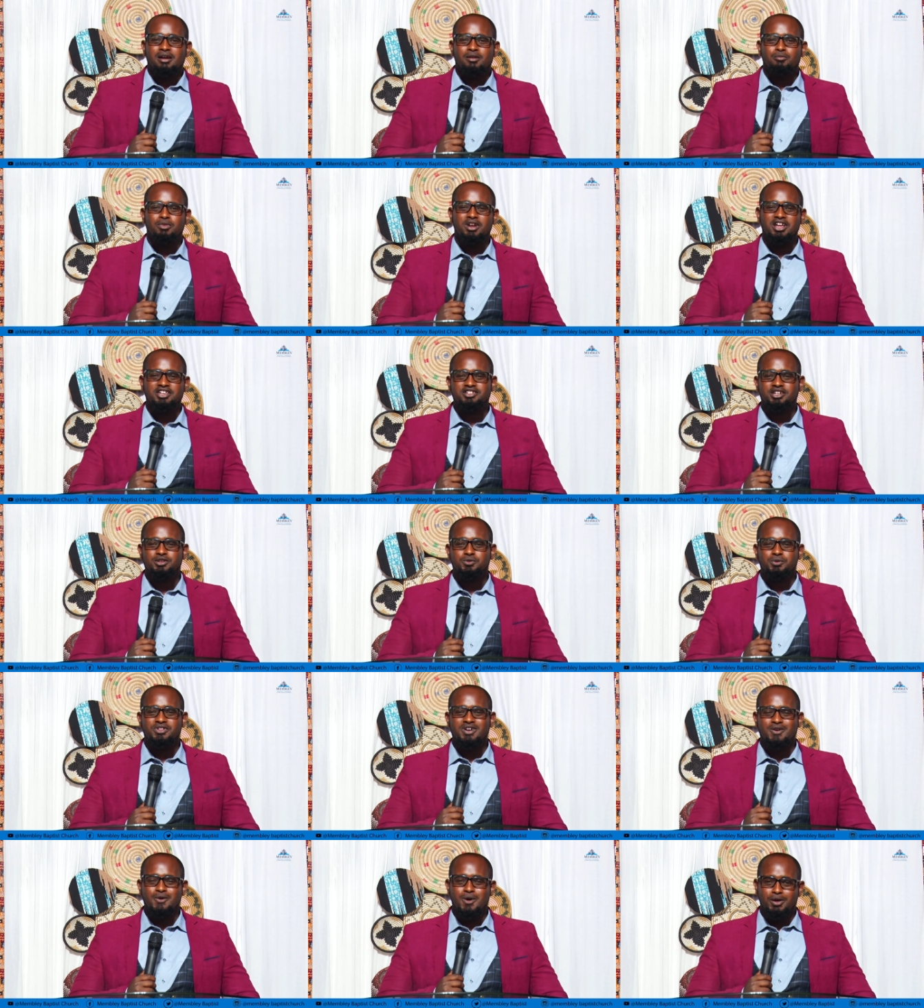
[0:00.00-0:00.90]
blessed
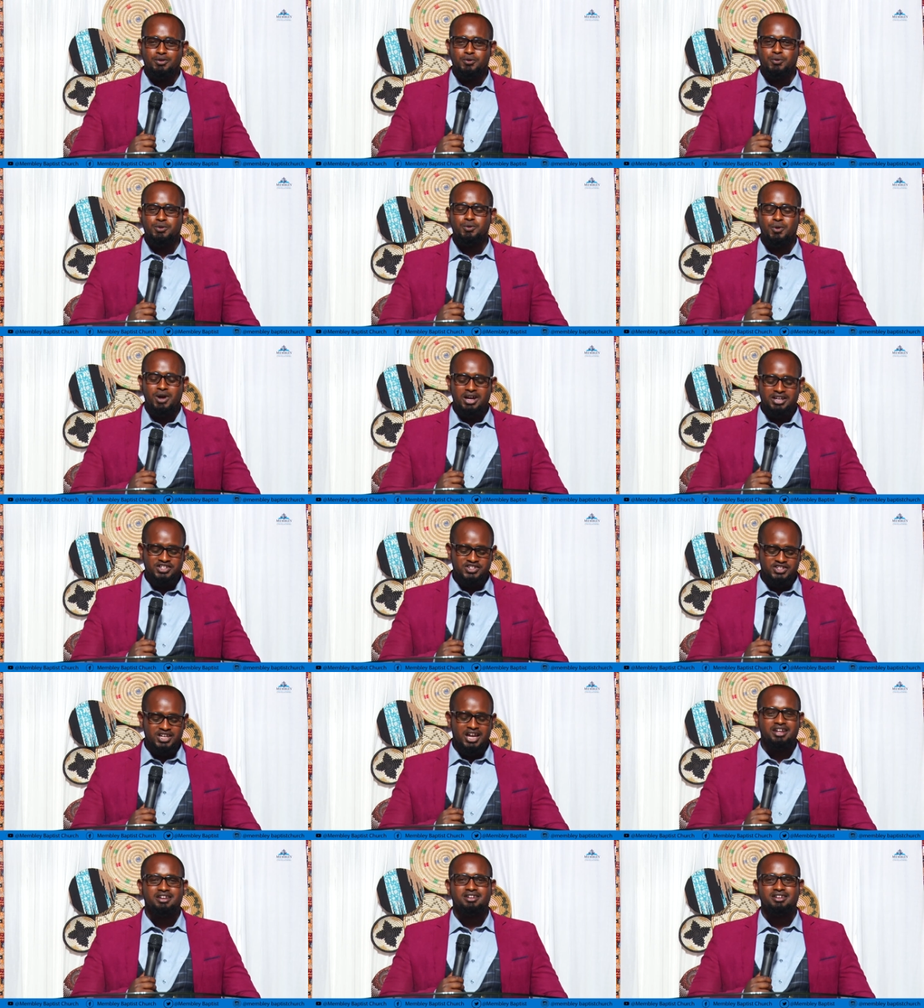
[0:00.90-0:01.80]
with one
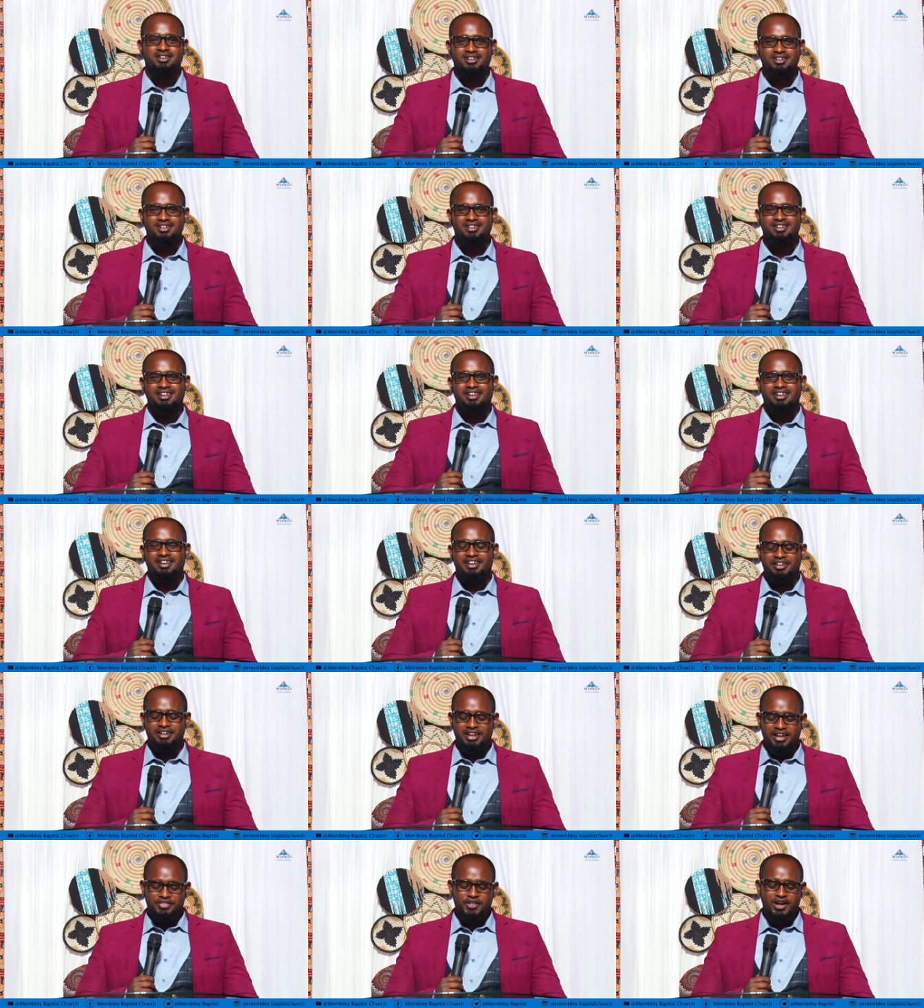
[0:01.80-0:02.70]
son,
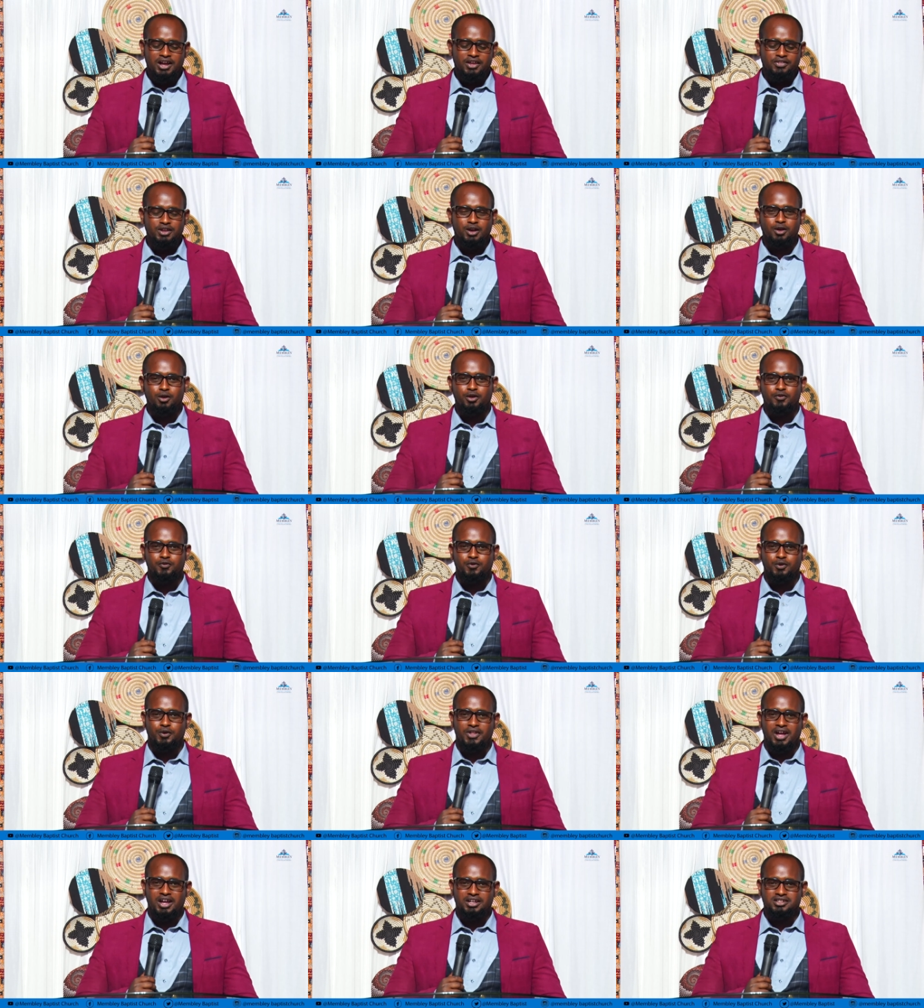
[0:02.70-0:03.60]
and I thank the Lord
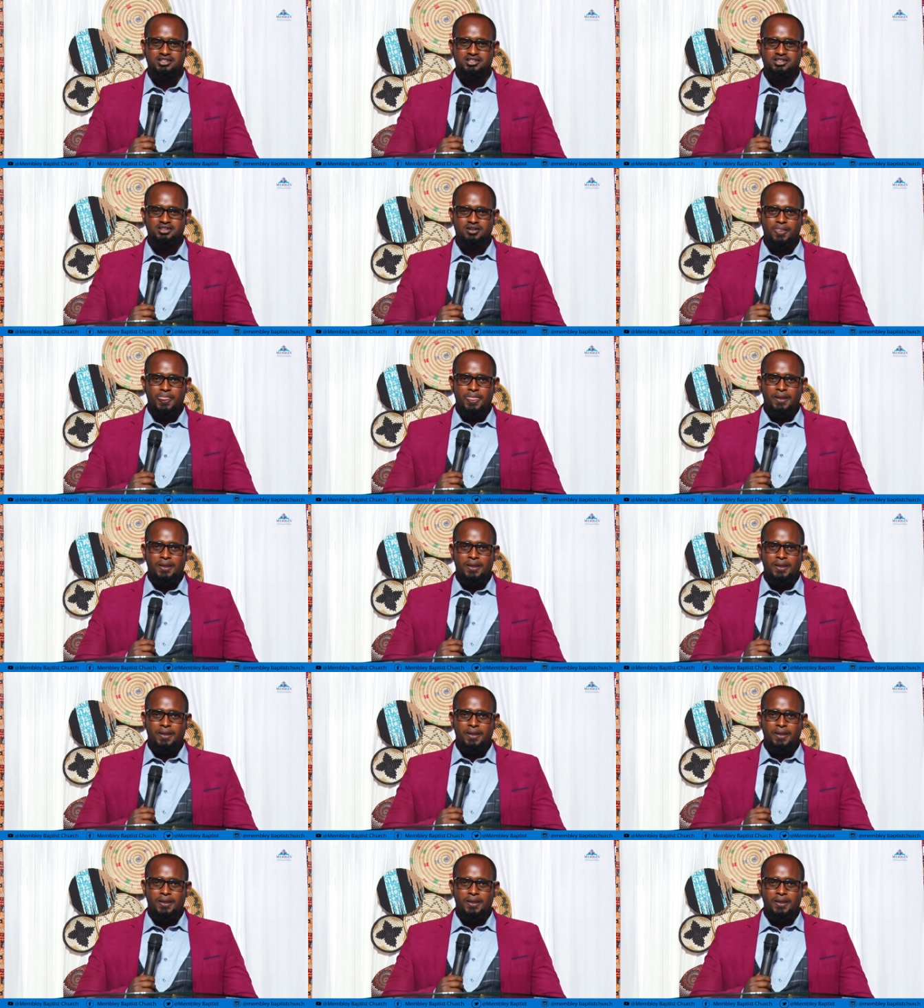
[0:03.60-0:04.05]
for that.